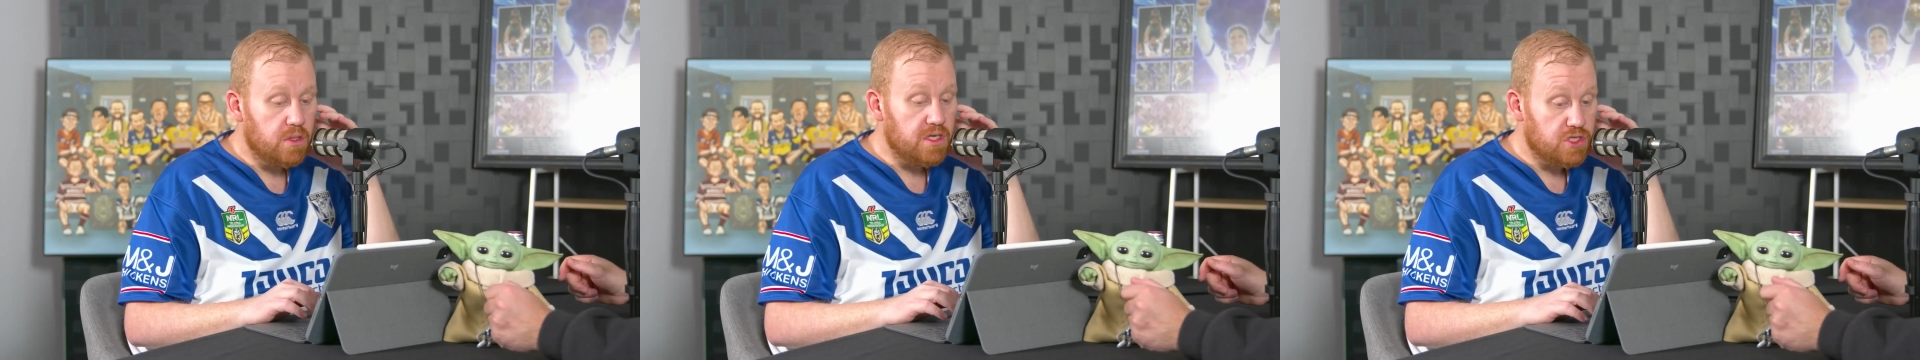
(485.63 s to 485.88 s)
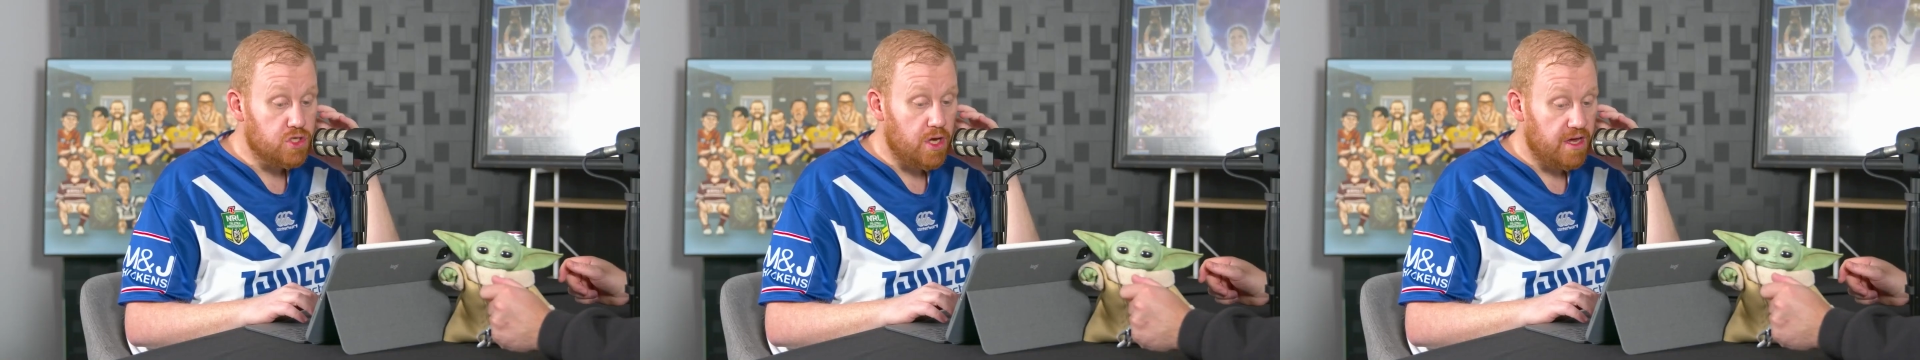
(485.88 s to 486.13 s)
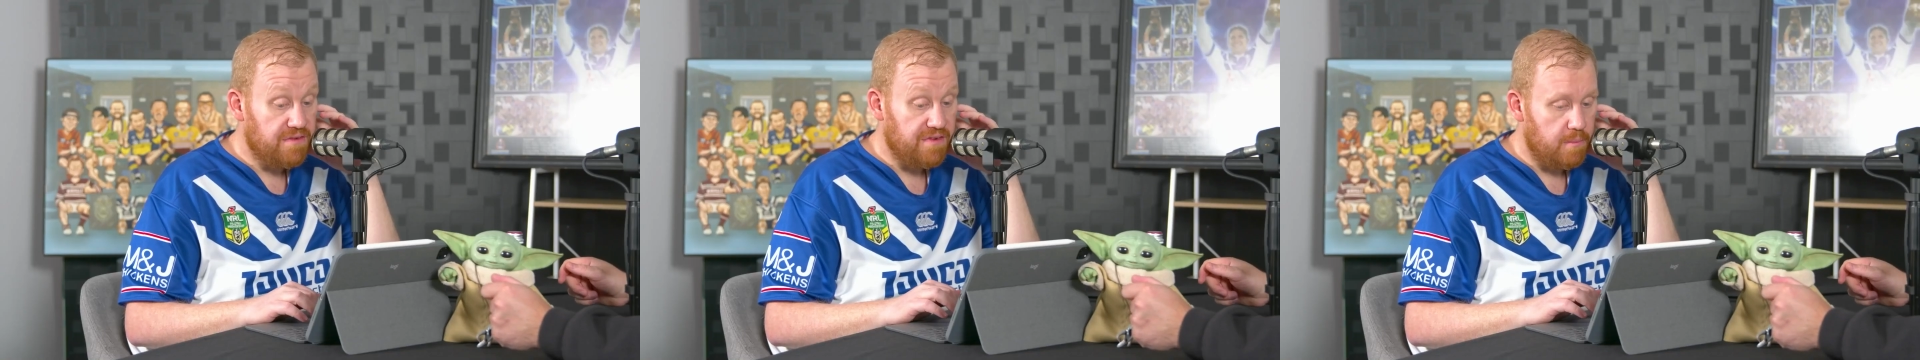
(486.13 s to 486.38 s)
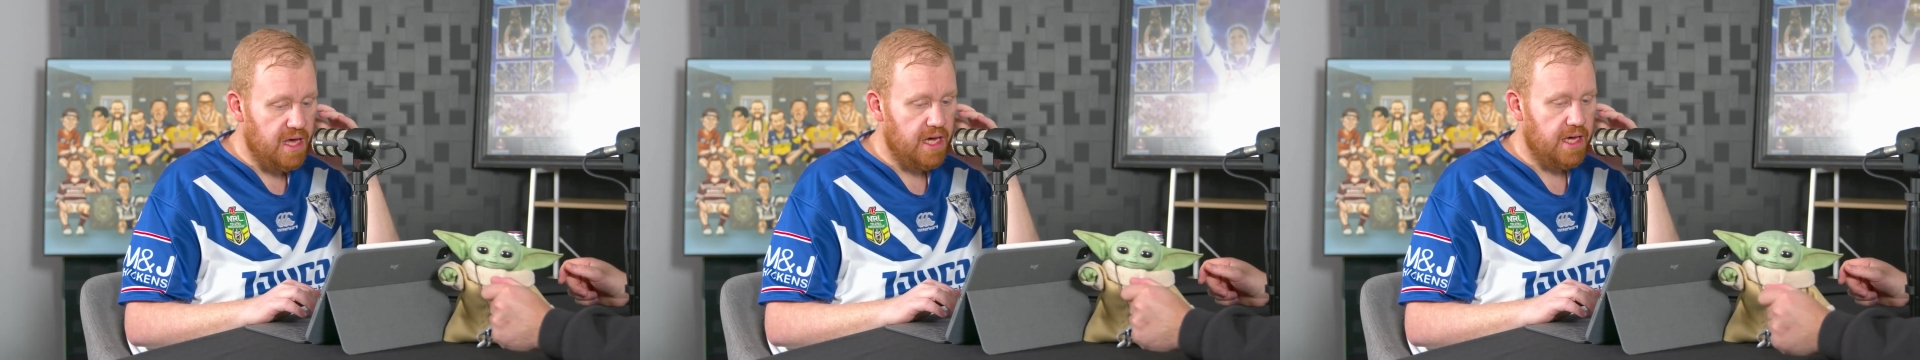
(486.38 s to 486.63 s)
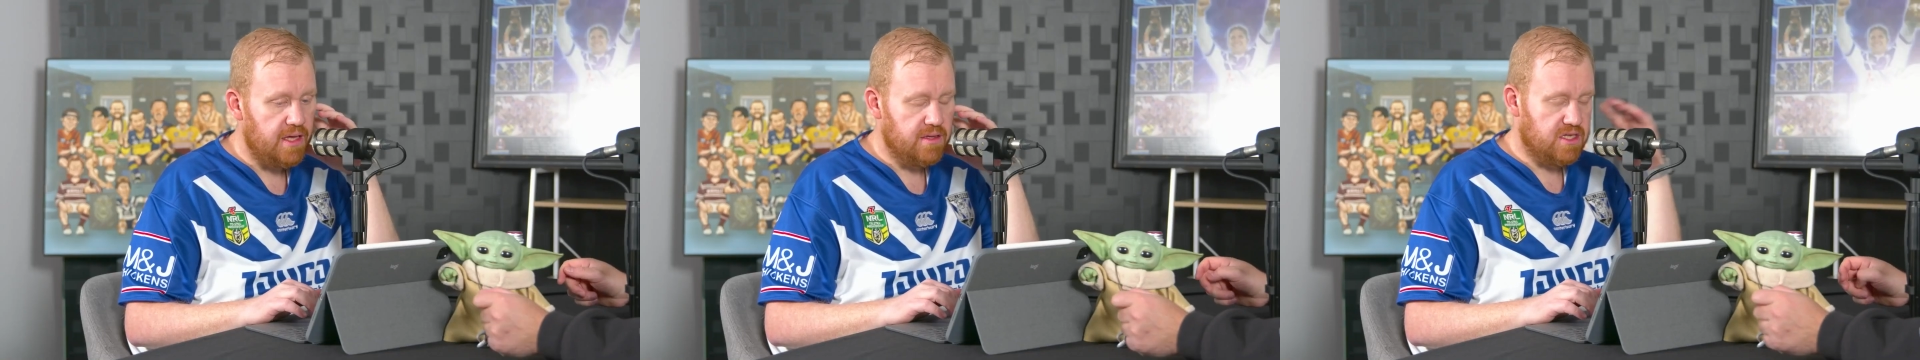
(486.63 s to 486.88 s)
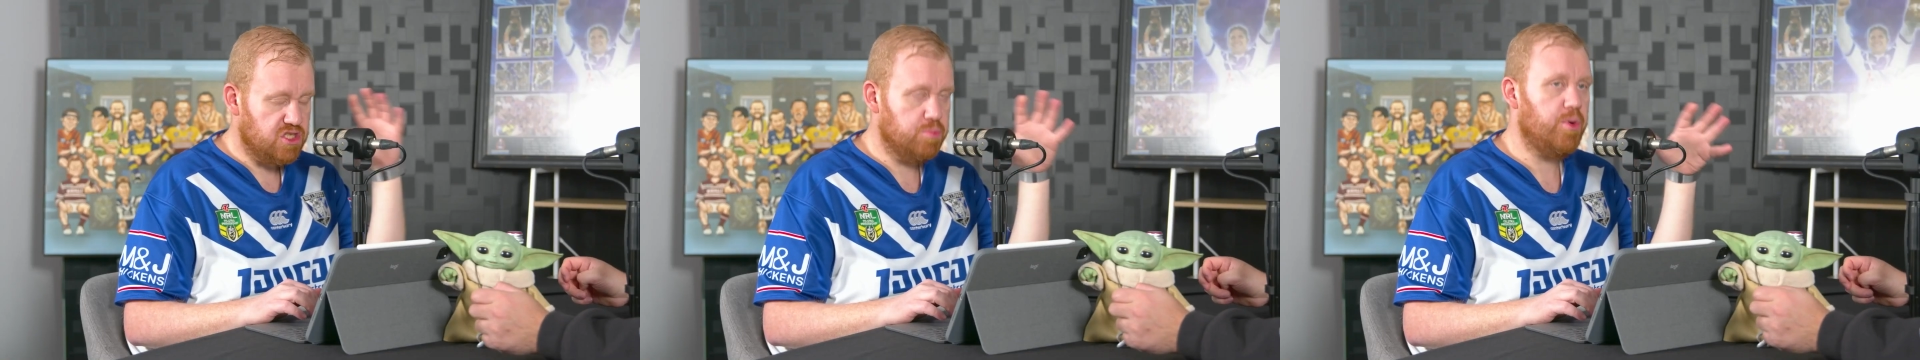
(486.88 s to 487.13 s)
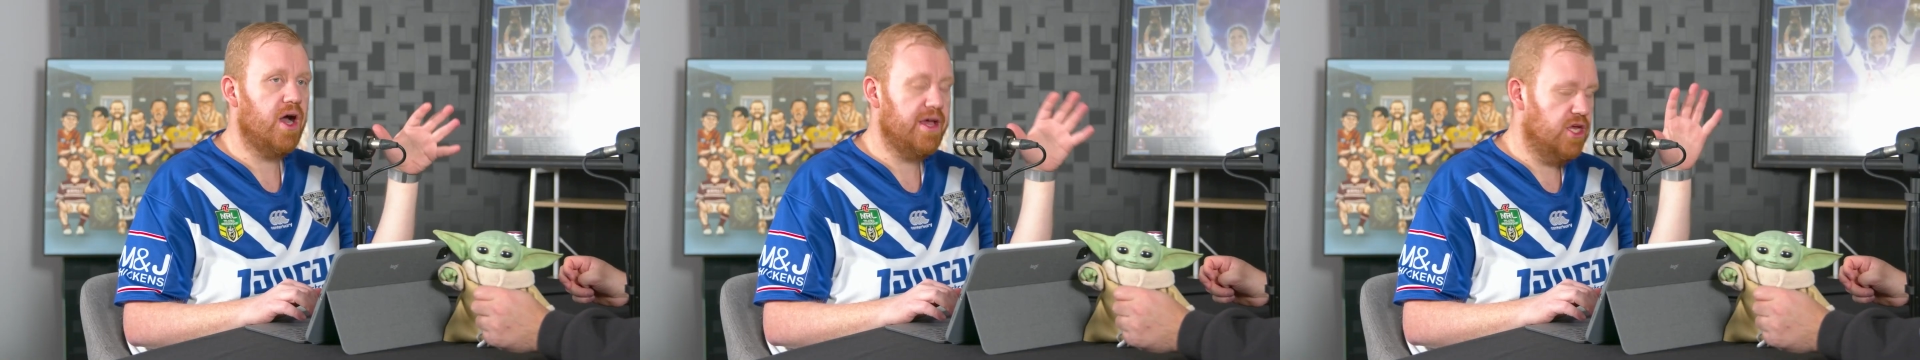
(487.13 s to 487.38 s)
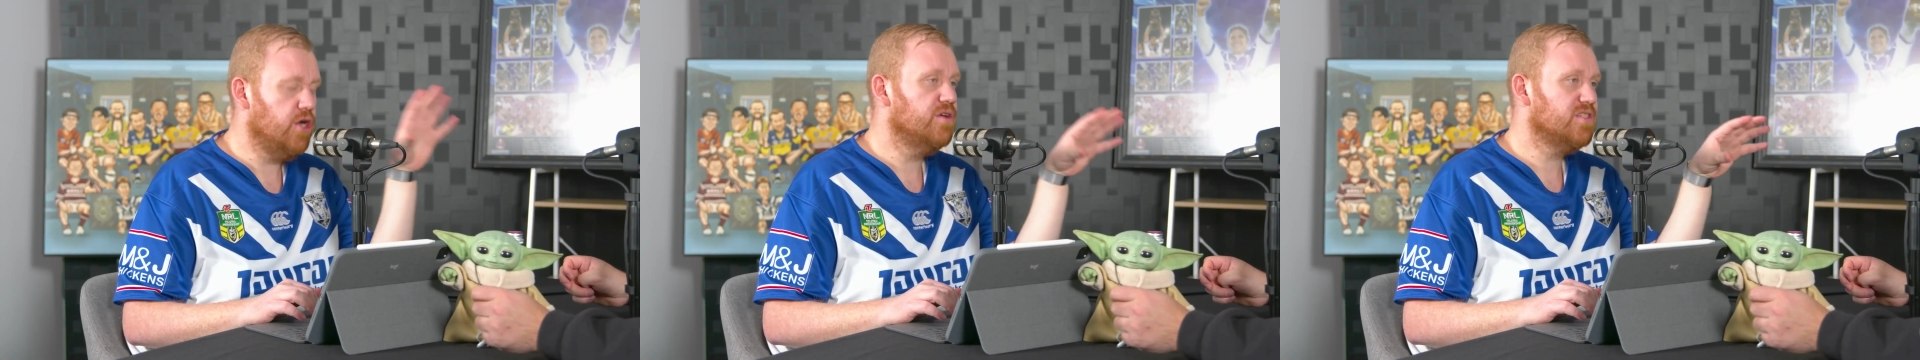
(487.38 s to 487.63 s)
concerning for me, despite
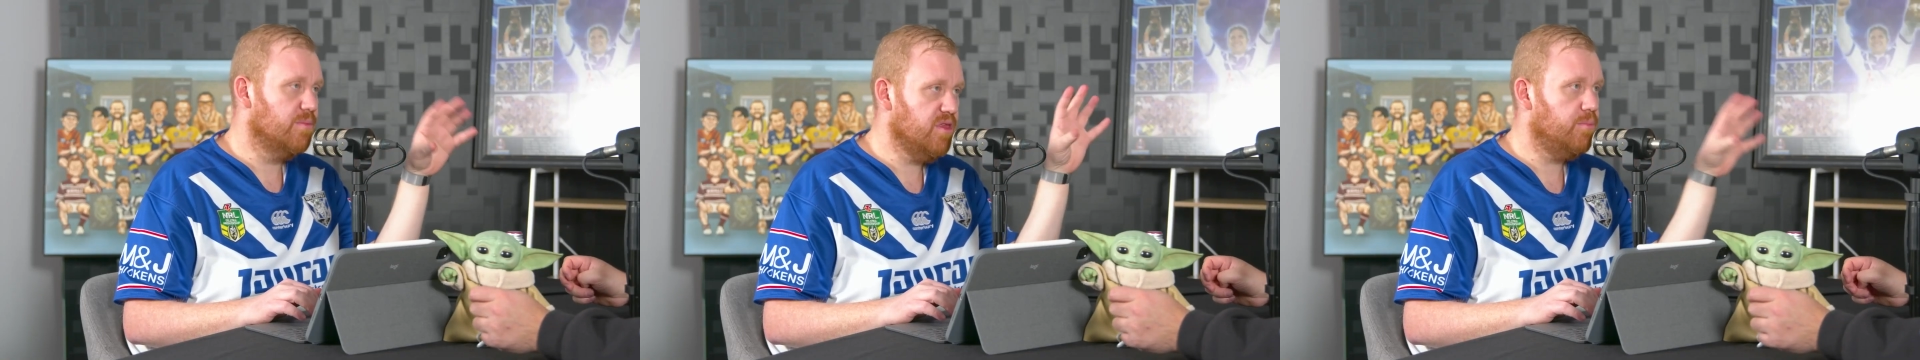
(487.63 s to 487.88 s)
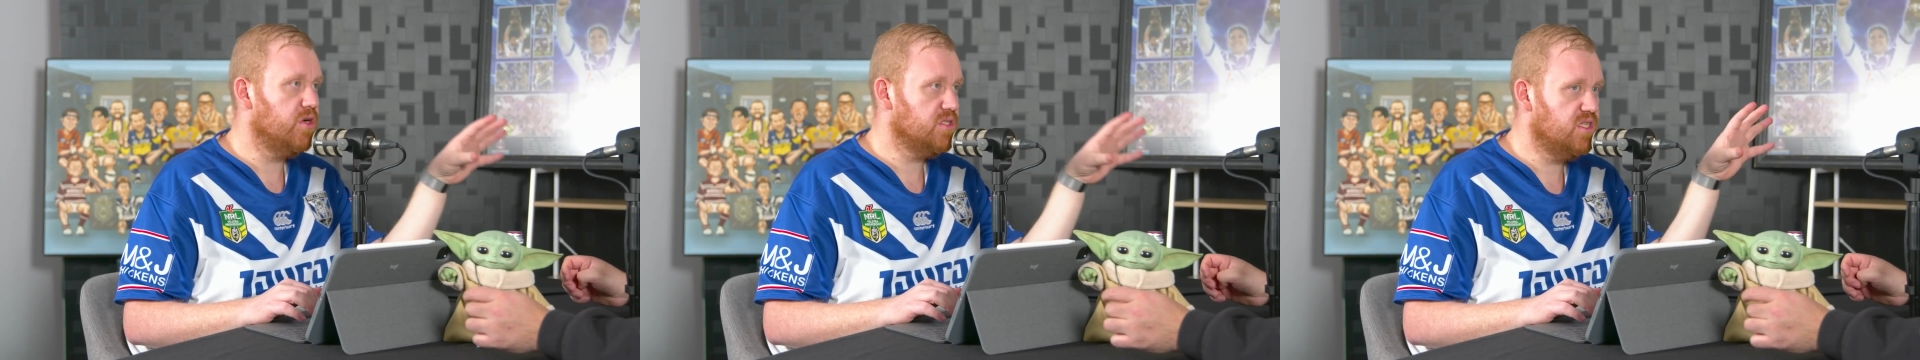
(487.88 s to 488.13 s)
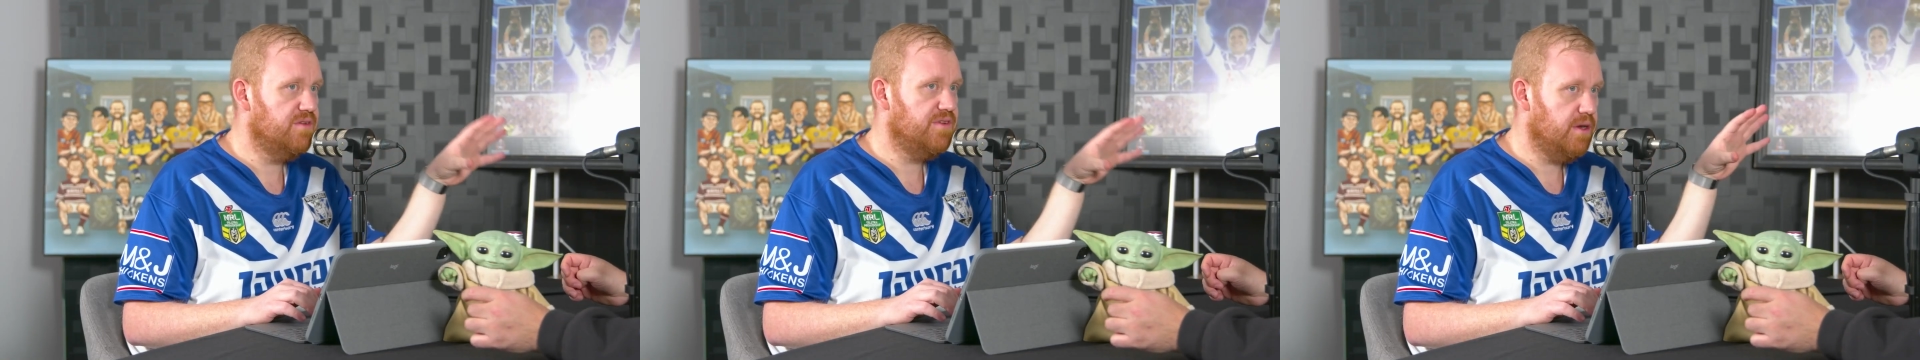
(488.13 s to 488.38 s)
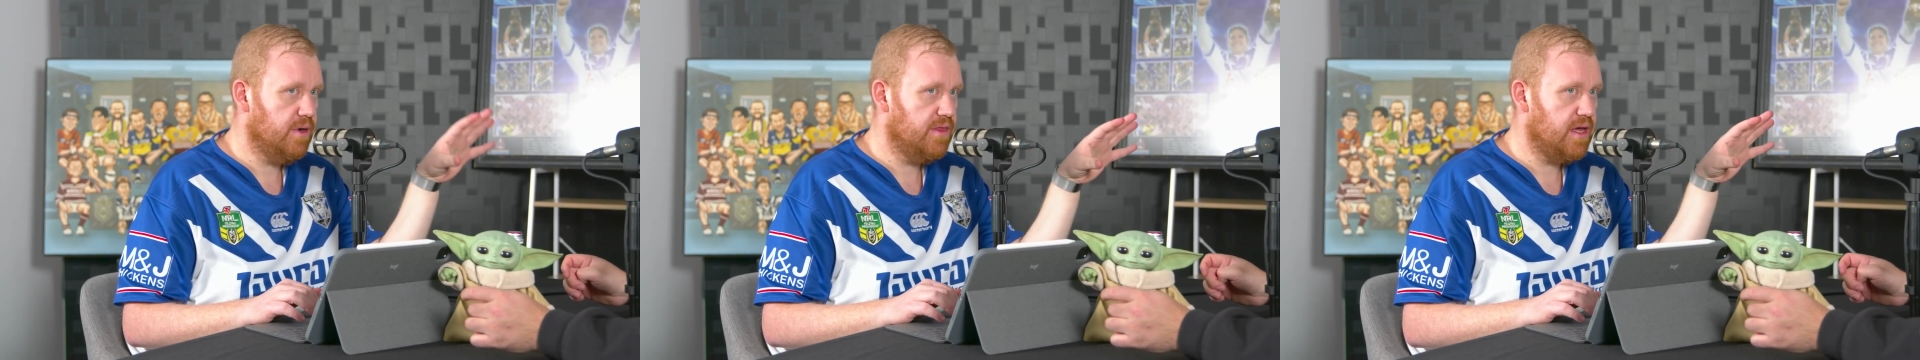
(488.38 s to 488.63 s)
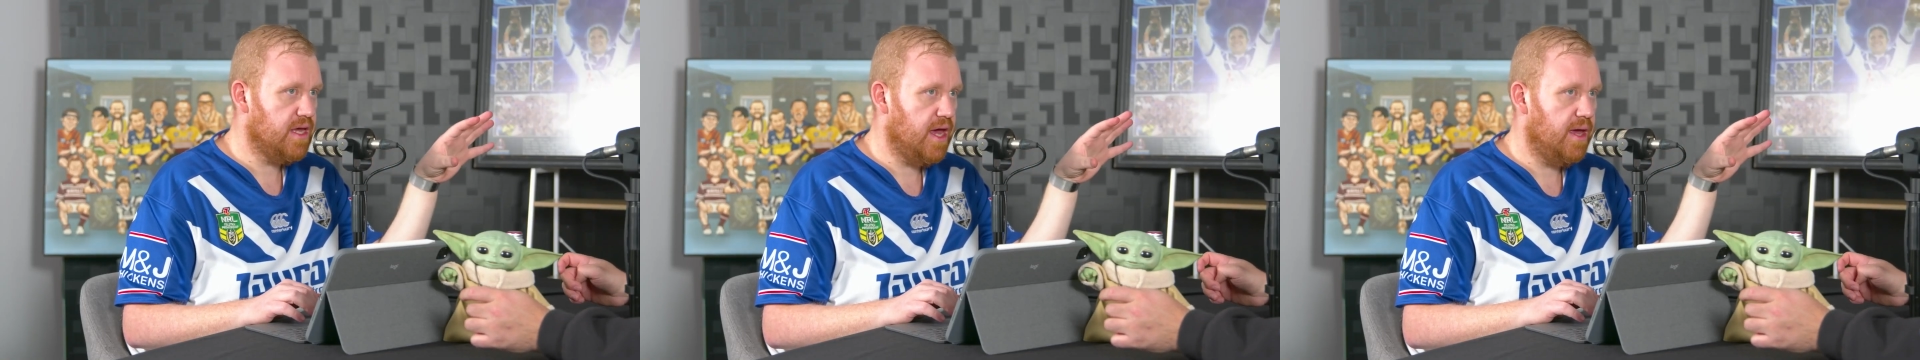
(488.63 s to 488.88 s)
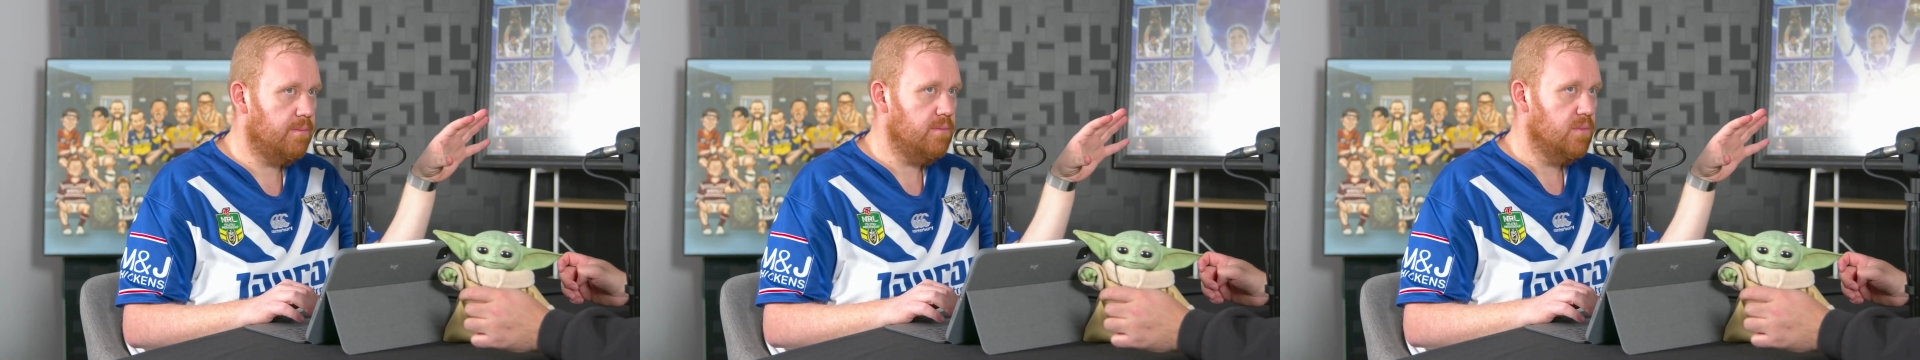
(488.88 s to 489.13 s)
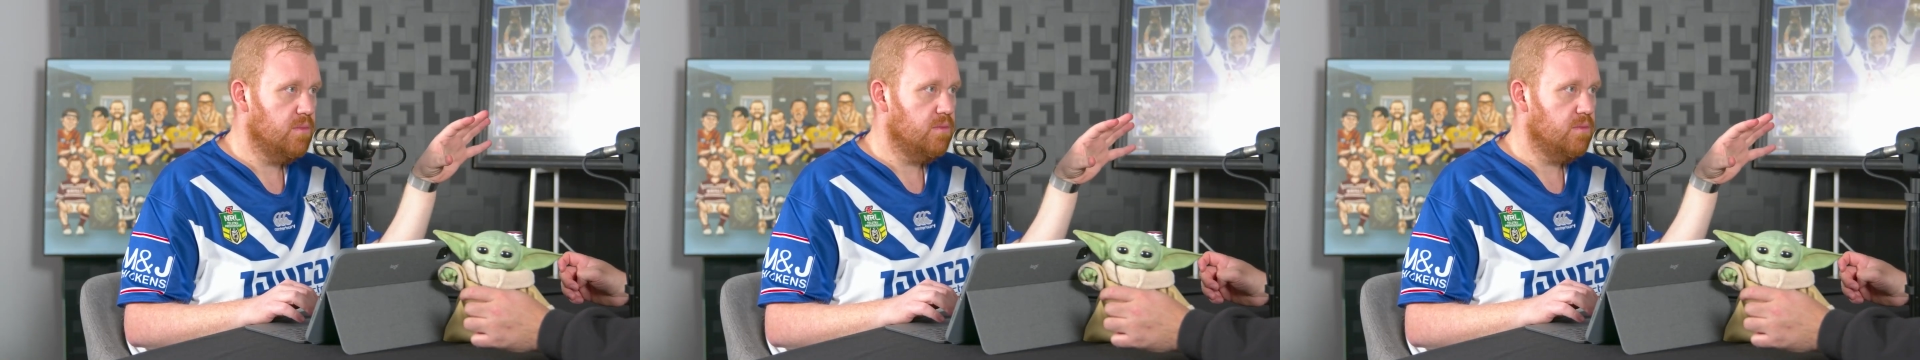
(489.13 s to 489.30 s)
some of the positivity around that game,